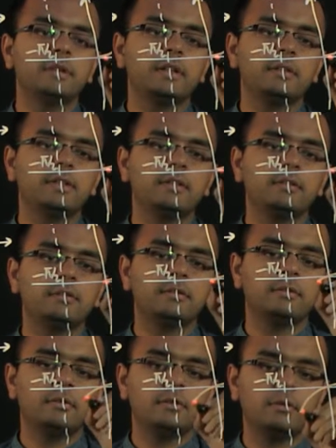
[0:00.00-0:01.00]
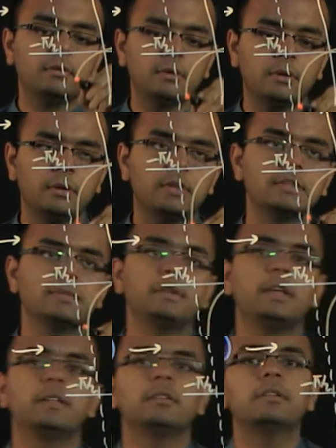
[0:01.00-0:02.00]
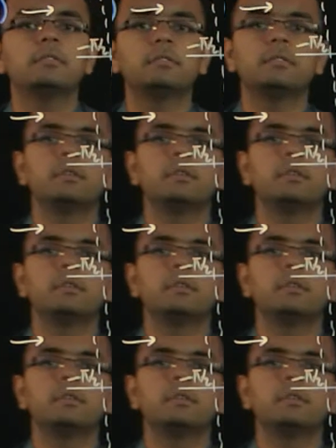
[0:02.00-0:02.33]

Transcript: like this and something like this.